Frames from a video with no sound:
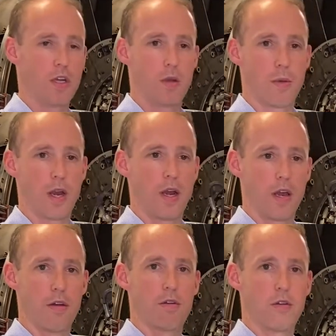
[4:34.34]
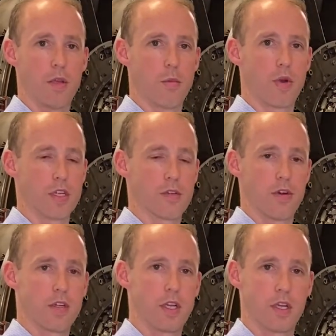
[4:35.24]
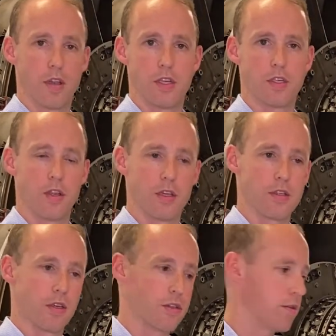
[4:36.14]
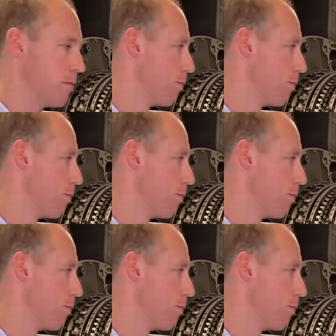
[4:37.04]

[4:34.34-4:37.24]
depend on impressive articulation like this.